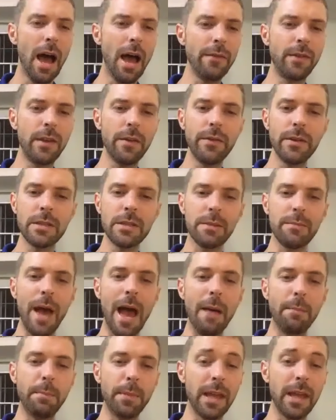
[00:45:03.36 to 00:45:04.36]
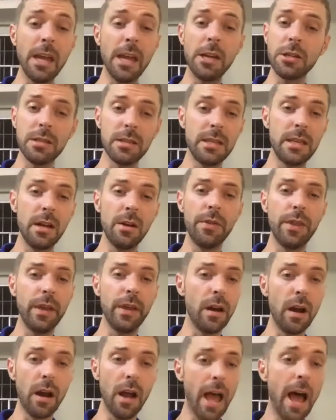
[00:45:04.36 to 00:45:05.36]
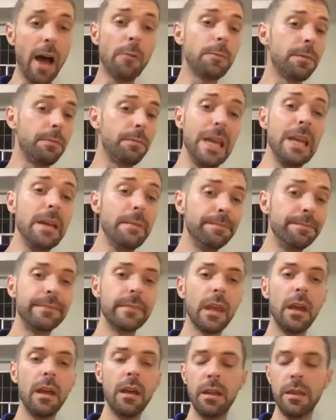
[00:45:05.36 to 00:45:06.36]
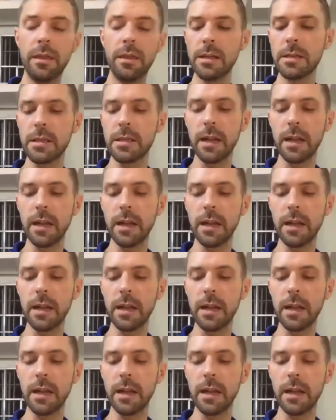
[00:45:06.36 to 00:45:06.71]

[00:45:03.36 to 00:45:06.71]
given some applications here that have helped me, things that I